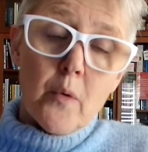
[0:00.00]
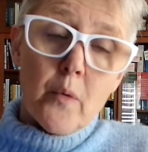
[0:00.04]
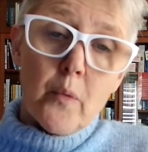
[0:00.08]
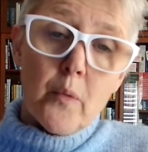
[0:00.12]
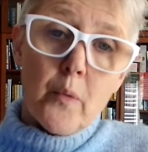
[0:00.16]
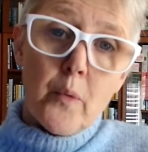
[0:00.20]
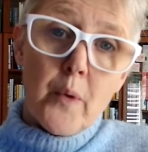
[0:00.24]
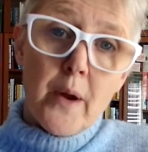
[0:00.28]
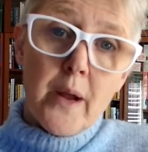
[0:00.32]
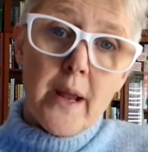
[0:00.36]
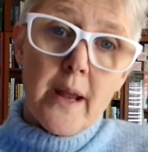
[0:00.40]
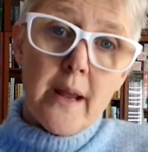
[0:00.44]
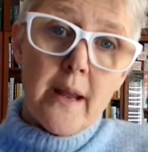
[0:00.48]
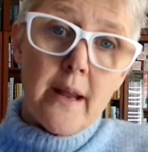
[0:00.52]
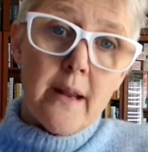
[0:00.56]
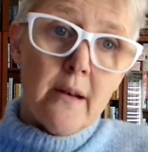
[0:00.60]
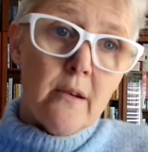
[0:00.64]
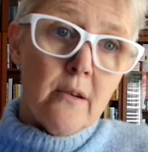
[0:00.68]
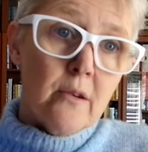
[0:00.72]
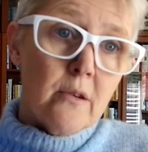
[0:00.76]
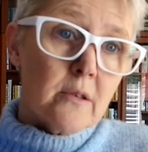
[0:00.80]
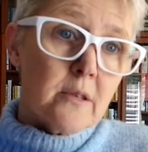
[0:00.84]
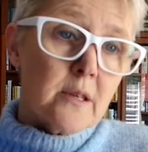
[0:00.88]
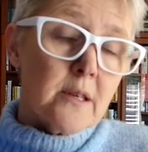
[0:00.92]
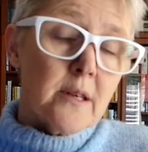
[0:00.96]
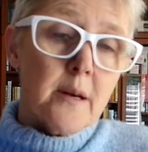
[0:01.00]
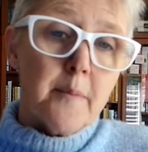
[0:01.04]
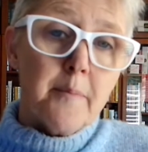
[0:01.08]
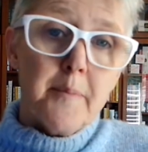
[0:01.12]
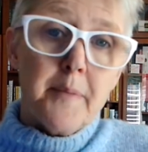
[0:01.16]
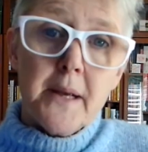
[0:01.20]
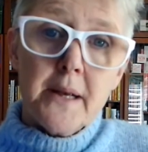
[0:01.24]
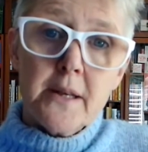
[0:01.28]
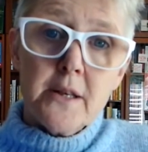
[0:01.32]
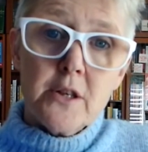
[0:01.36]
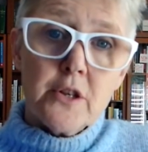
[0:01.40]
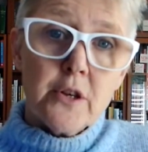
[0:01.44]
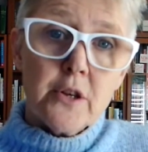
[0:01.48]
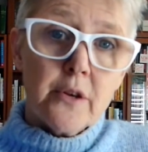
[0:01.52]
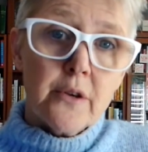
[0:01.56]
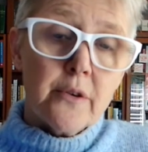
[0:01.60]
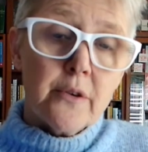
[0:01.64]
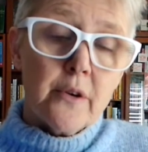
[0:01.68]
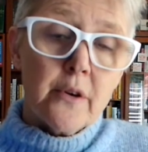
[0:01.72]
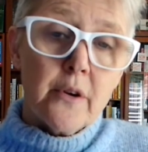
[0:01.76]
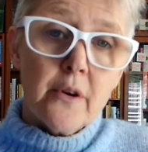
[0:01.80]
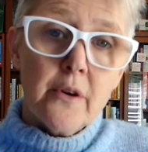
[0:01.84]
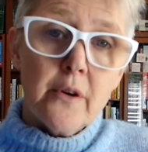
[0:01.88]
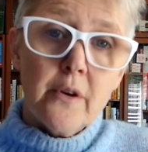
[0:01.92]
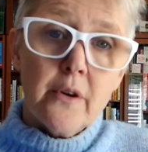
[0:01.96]
we looked at a picture
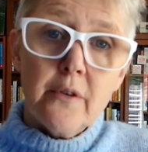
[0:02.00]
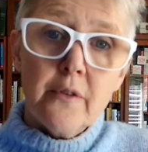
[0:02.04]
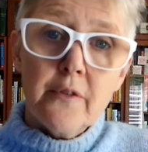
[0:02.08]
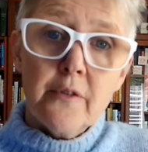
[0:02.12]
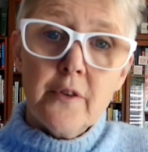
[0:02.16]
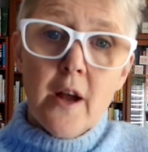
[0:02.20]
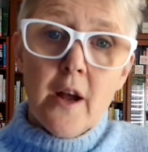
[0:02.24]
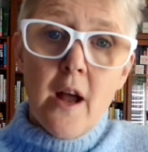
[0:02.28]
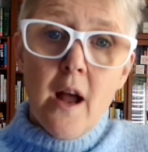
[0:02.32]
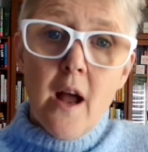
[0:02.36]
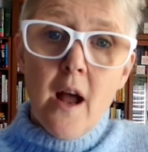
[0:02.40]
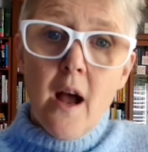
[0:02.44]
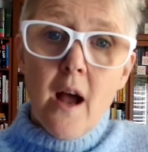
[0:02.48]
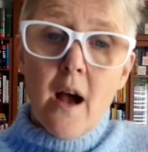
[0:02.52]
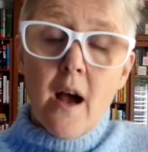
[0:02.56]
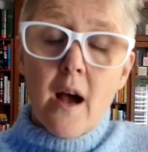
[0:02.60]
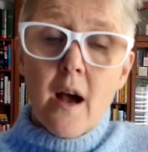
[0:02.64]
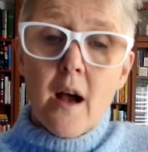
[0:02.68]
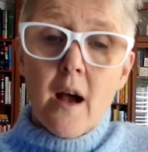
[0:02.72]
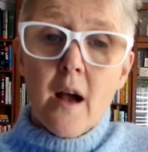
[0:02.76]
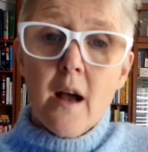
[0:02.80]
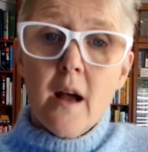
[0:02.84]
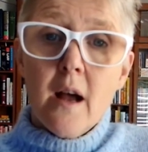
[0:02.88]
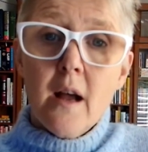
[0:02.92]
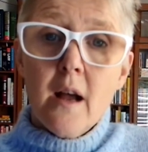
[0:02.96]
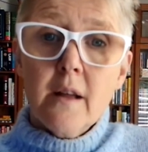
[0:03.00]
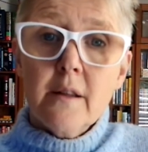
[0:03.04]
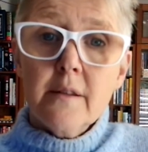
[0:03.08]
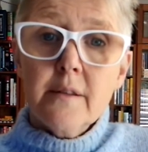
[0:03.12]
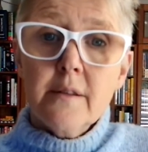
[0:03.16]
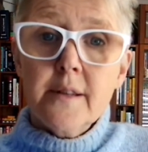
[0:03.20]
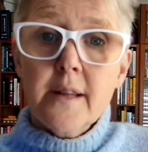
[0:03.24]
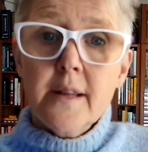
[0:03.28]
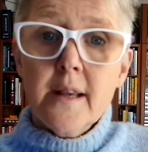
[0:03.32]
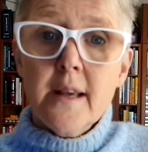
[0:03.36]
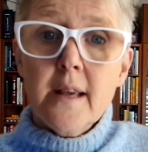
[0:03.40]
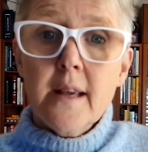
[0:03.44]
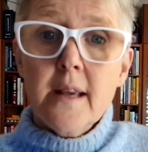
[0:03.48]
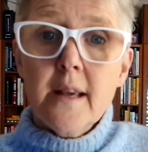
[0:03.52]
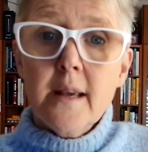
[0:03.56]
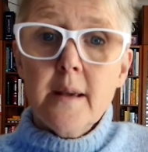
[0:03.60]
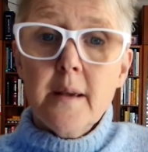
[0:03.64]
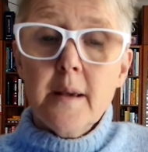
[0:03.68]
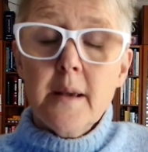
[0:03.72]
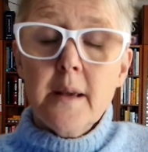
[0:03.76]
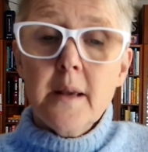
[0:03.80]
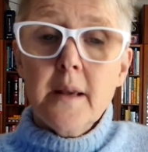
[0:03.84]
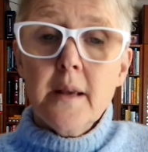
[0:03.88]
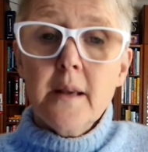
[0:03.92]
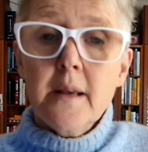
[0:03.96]
of
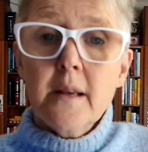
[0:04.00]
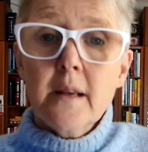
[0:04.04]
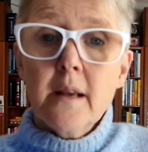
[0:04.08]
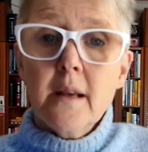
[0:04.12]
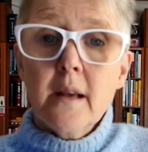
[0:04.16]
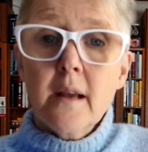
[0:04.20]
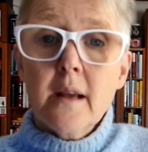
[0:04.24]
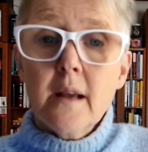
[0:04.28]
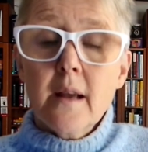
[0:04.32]
the